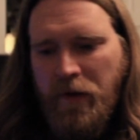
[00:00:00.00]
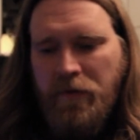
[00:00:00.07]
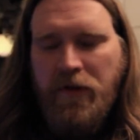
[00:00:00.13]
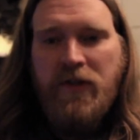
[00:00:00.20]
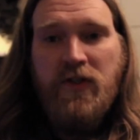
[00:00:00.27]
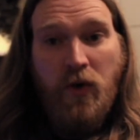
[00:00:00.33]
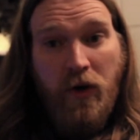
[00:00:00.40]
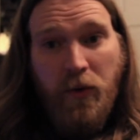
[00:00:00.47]

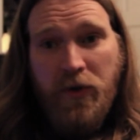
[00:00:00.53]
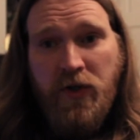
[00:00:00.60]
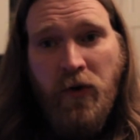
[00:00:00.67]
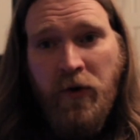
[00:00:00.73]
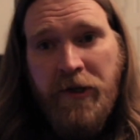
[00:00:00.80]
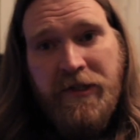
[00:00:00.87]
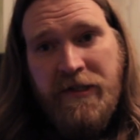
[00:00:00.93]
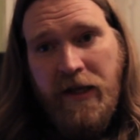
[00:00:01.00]
the story we're
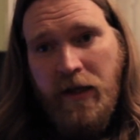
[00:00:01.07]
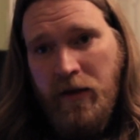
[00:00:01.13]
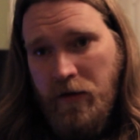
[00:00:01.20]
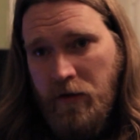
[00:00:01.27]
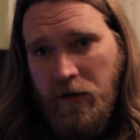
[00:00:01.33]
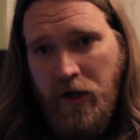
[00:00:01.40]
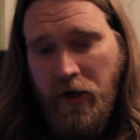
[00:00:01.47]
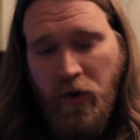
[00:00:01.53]
told is that,
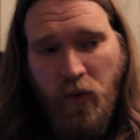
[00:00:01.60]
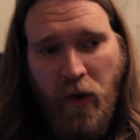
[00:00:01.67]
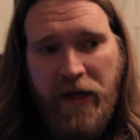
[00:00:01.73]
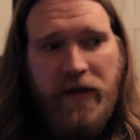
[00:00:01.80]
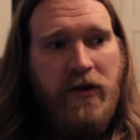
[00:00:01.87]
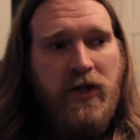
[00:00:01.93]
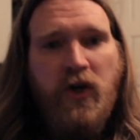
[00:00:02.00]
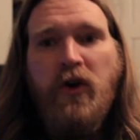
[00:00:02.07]
you know,
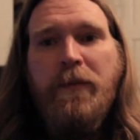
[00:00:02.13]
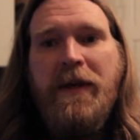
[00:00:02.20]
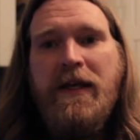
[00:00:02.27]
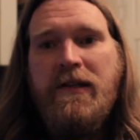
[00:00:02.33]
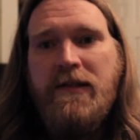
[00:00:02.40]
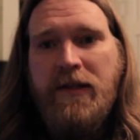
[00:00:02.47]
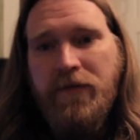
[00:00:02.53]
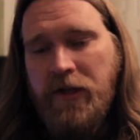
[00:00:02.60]
what
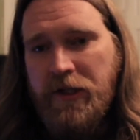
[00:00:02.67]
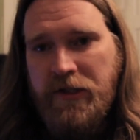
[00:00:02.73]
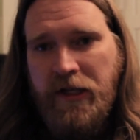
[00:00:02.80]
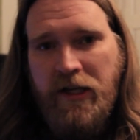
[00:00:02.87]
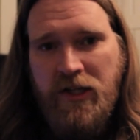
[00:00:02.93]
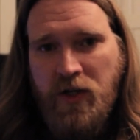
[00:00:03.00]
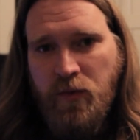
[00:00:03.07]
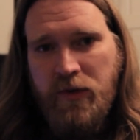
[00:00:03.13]
European
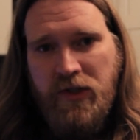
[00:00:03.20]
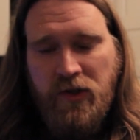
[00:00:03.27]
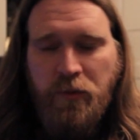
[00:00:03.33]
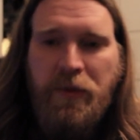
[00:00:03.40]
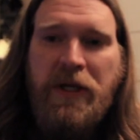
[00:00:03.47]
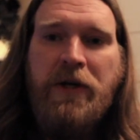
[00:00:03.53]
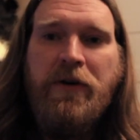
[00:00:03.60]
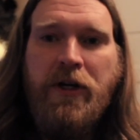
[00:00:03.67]
civilization was
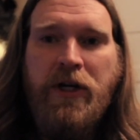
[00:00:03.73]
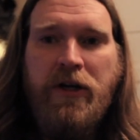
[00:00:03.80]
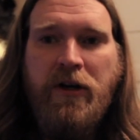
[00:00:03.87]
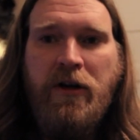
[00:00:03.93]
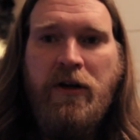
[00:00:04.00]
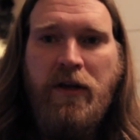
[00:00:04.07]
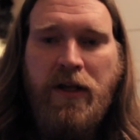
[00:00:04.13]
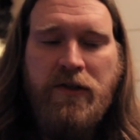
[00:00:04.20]

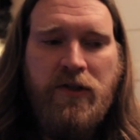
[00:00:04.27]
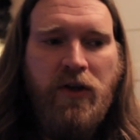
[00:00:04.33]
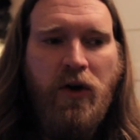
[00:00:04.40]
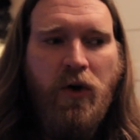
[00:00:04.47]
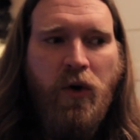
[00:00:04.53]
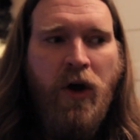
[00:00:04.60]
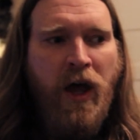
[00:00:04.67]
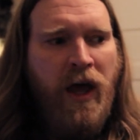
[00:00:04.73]
superior. And
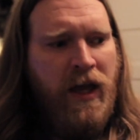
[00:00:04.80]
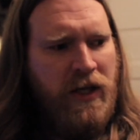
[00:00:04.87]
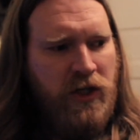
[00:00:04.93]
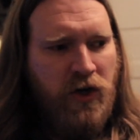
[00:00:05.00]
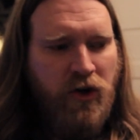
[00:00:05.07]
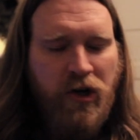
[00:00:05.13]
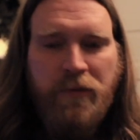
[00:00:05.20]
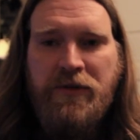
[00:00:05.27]
so
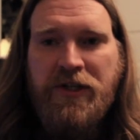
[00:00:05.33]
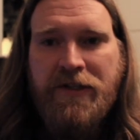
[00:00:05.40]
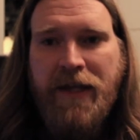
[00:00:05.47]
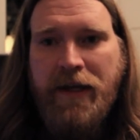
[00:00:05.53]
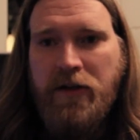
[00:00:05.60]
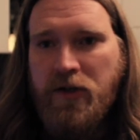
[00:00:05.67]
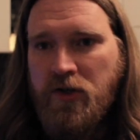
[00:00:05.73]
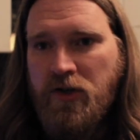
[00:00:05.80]
Europe just
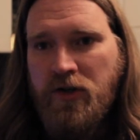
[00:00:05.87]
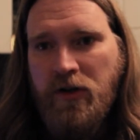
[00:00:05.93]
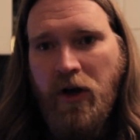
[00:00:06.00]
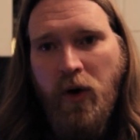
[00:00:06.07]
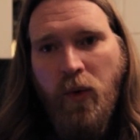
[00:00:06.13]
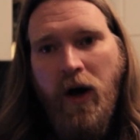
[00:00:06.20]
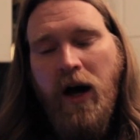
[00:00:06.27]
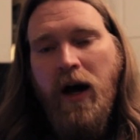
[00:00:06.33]
had to
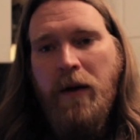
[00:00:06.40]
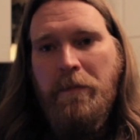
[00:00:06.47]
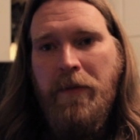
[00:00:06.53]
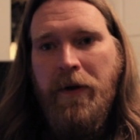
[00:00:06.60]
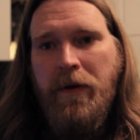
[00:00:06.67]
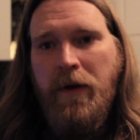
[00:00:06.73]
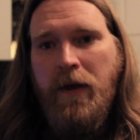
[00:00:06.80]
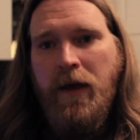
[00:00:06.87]
show up
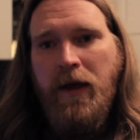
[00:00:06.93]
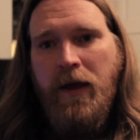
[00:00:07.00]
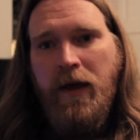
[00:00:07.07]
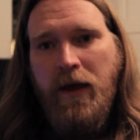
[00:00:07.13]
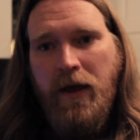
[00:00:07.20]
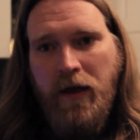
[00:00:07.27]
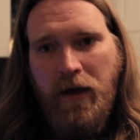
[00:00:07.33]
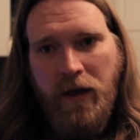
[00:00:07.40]

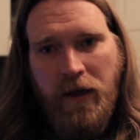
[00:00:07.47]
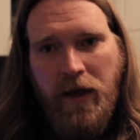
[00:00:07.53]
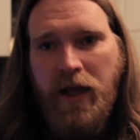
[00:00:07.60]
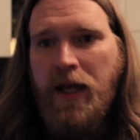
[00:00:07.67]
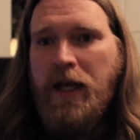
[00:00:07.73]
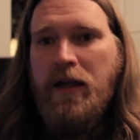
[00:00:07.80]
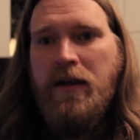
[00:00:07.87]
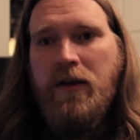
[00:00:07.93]

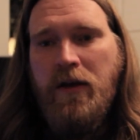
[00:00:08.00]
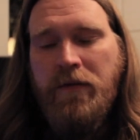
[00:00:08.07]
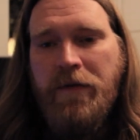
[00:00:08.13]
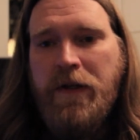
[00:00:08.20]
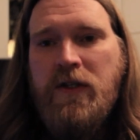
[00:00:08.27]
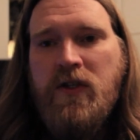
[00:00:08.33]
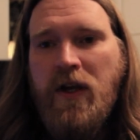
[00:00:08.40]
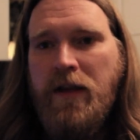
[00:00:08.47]
and
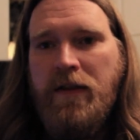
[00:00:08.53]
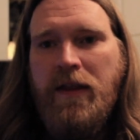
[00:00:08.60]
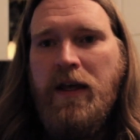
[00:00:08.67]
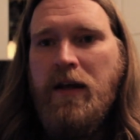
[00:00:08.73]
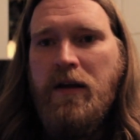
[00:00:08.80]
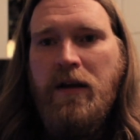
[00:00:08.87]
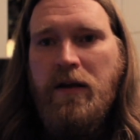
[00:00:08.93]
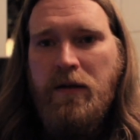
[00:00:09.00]
eventually, and
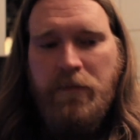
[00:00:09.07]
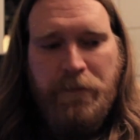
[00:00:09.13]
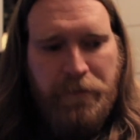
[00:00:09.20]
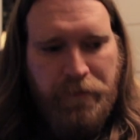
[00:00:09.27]
then